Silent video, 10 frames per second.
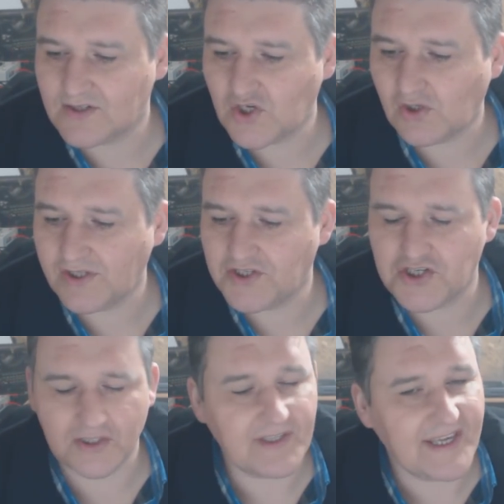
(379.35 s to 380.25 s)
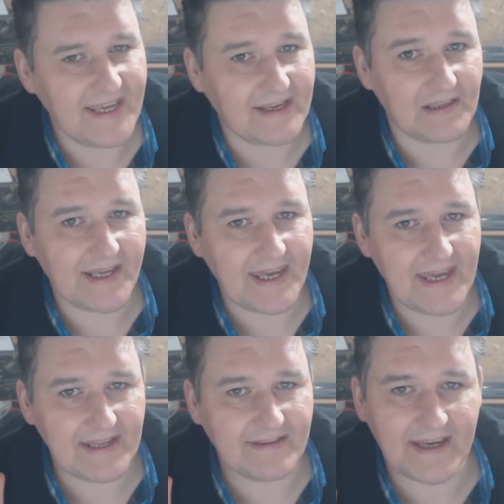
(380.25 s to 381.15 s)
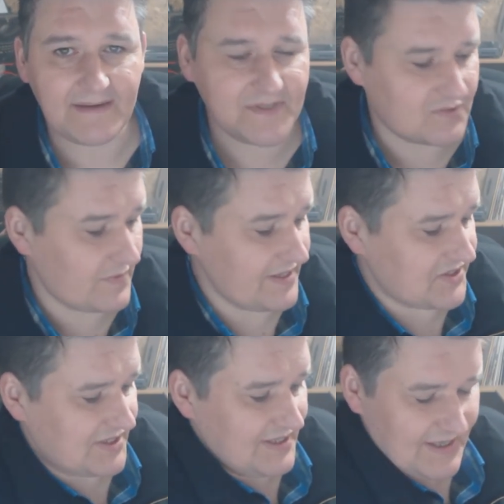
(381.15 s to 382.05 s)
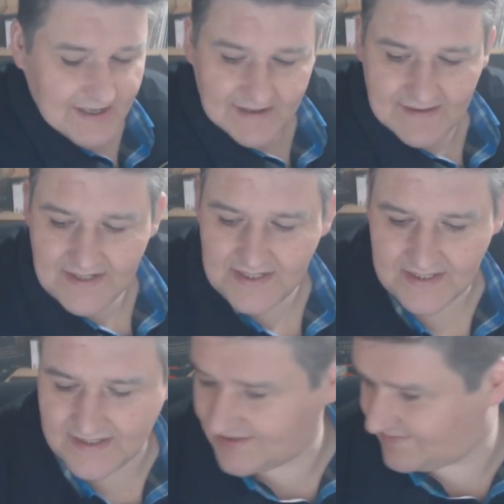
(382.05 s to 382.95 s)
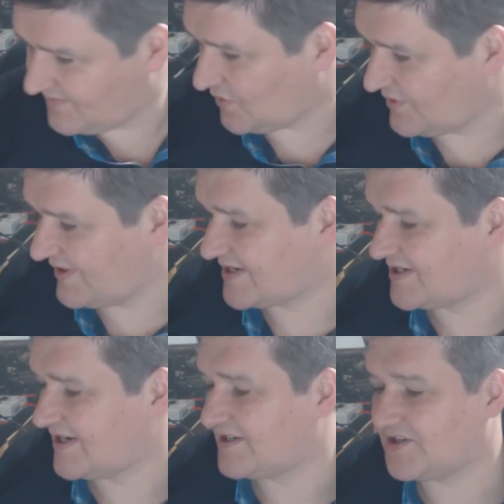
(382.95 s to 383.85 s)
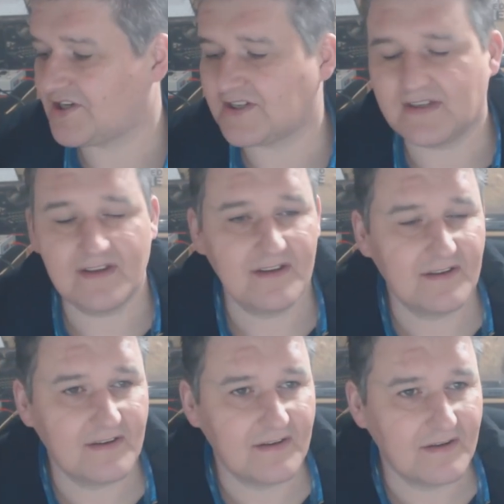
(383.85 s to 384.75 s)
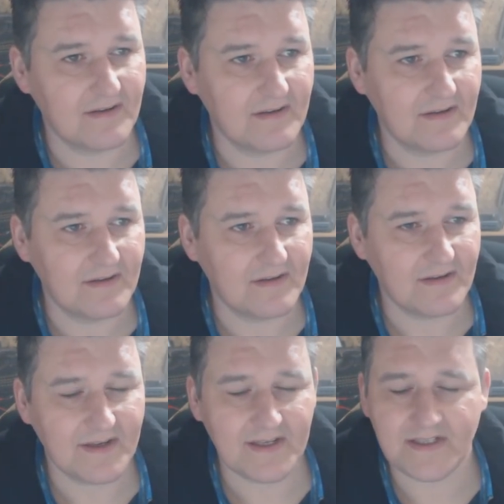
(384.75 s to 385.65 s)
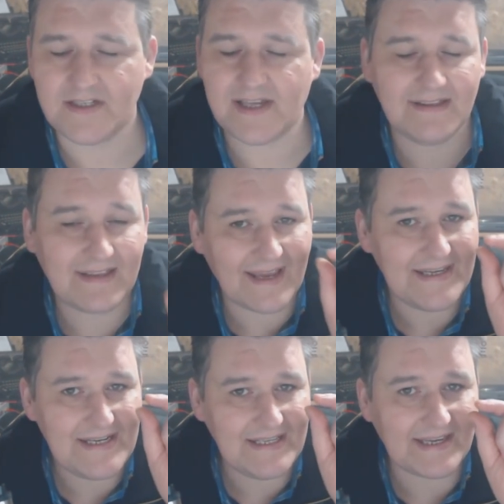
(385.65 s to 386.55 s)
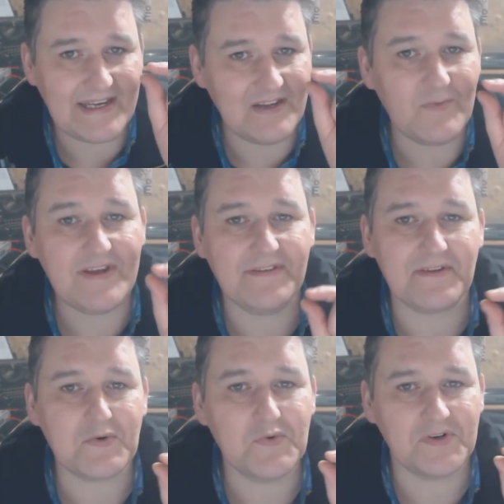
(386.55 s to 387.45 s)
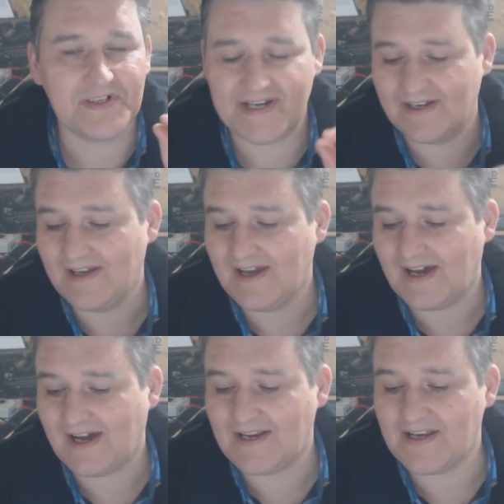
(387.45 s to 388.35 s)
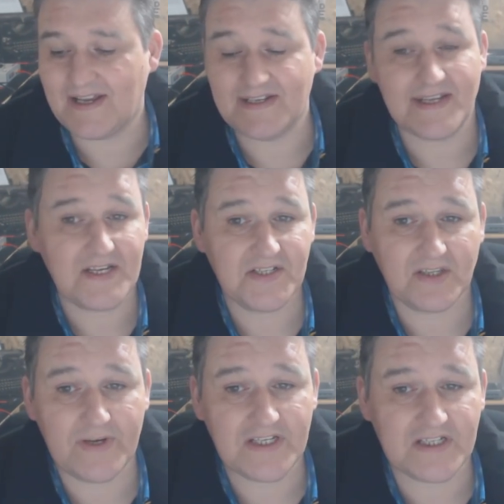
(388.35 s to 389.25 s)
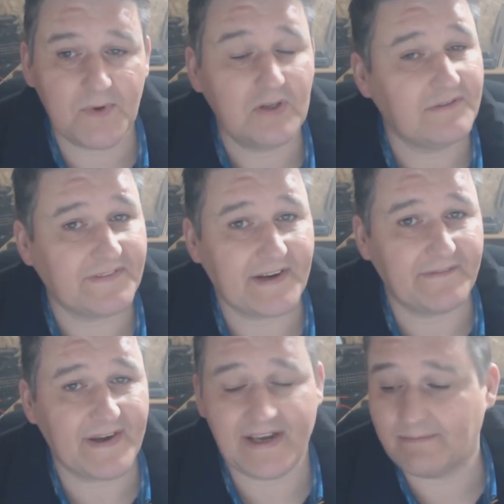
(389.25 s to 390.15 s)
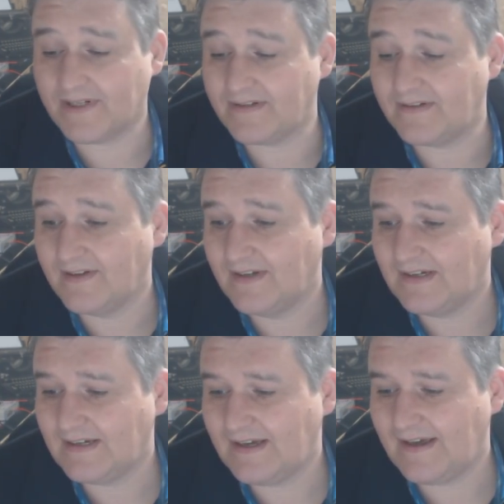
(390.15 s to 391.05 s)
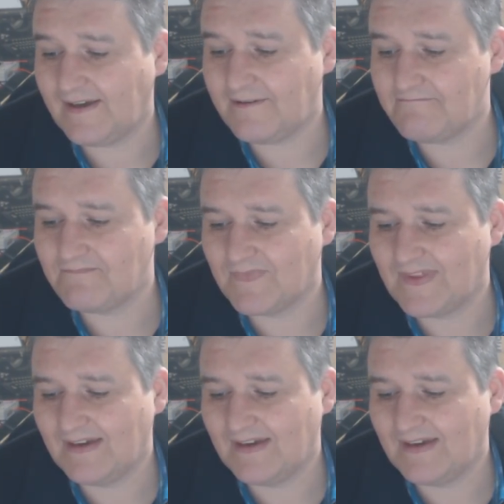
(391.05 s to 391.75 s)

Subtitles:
solid, chunky, clicky type switch. This is, on this, it's just a tiny, tiny wee throw on it. And it's actually quite small for a fire button. Yeah,